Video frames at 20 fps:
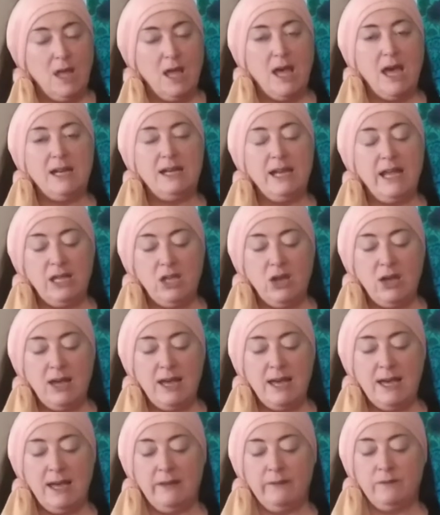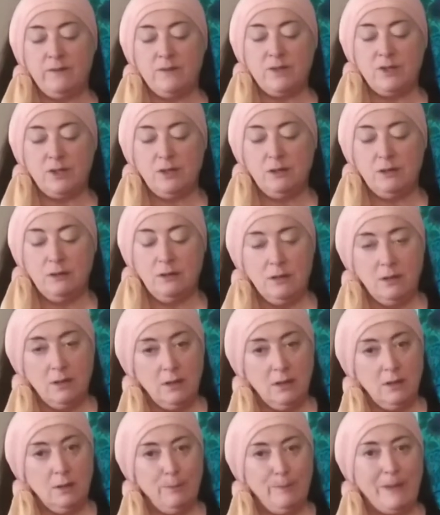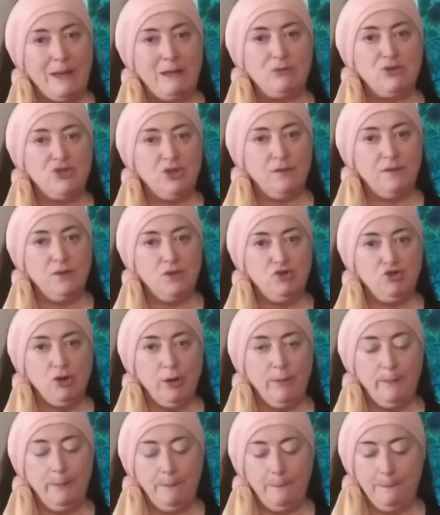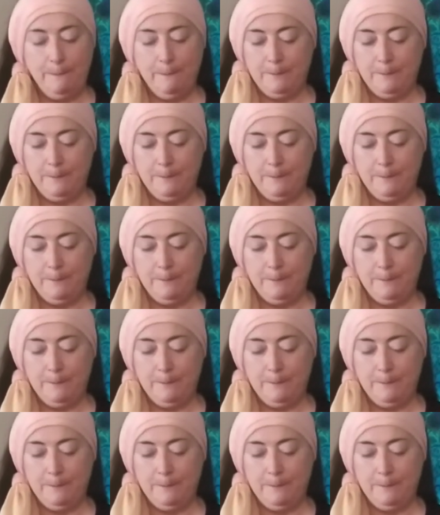And let your hand bounce off the drum.